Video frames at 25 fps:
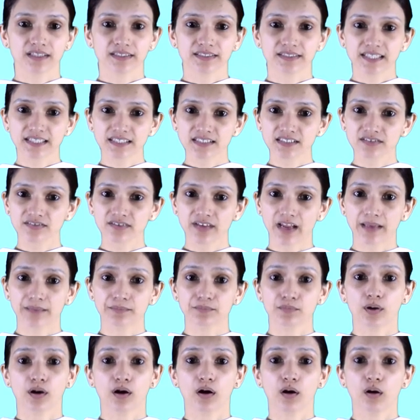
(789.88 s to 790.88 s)
This
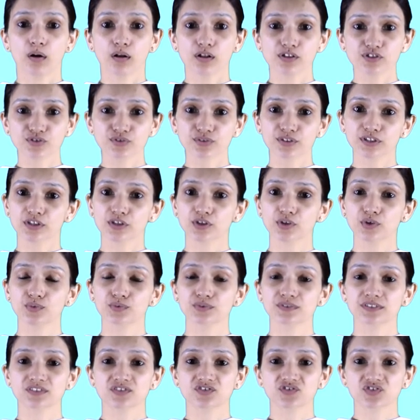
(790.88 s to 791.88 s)
crime also
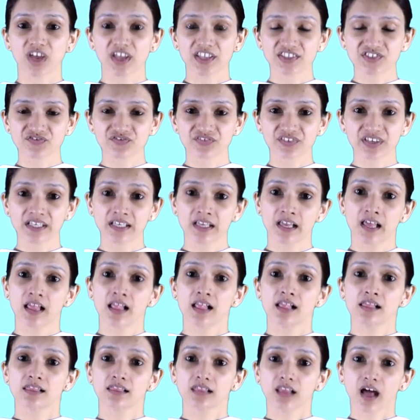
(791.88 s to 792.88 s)
includes transferring
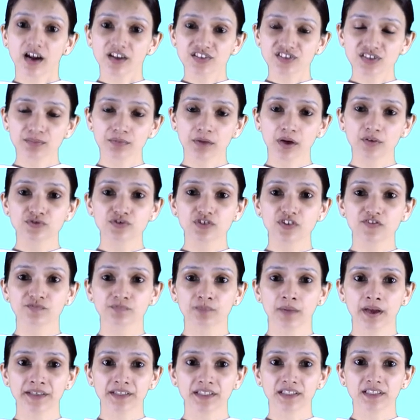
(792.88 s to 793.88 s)
large amount of
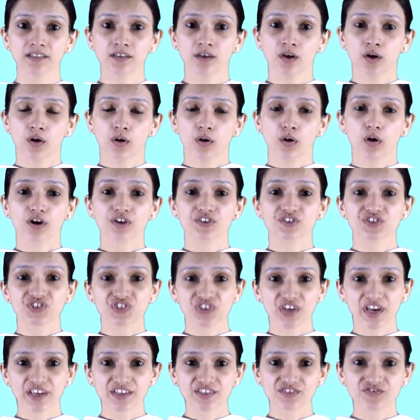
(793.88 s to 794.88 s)
money or
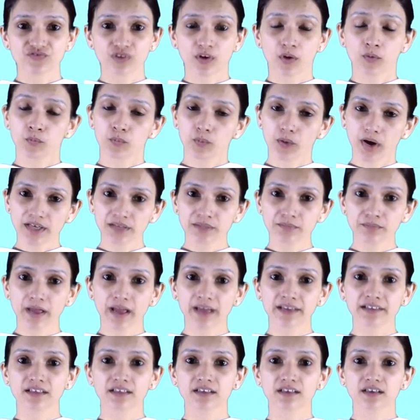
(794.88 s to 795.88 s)
shares from one
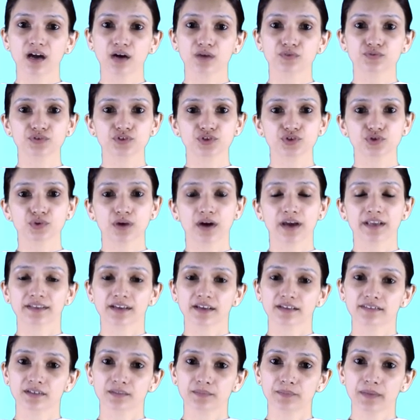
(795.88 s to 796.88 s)
bank account to
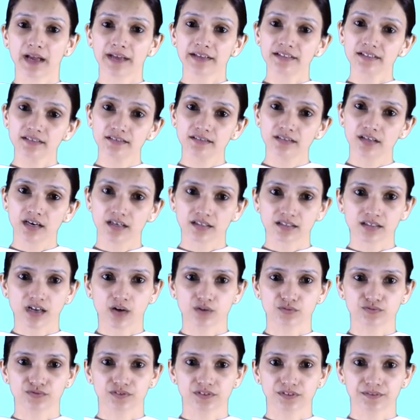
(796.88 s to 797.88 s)
another bank
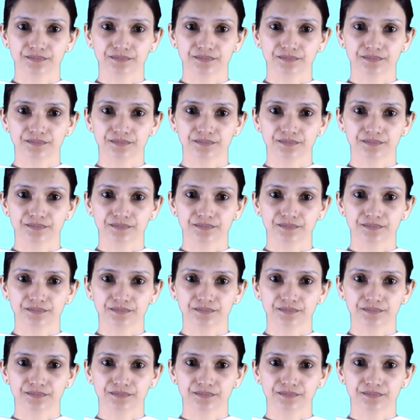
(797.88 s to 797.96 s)
account.